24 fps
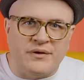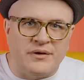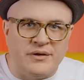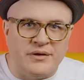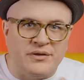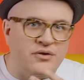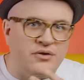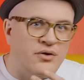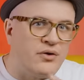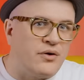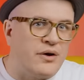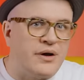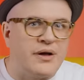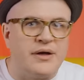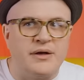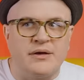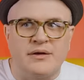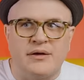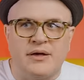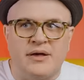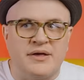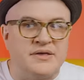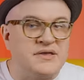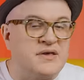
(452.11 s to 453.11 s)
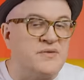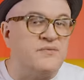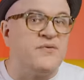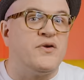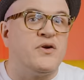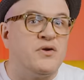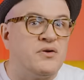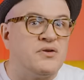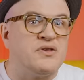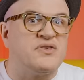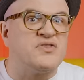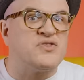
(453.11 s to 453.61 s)
enduring uh,
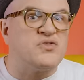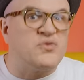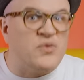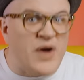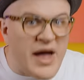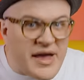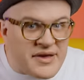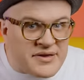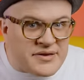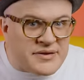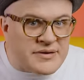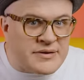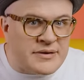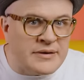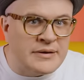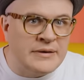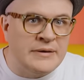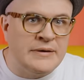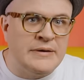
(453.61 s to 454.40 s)
severe distress.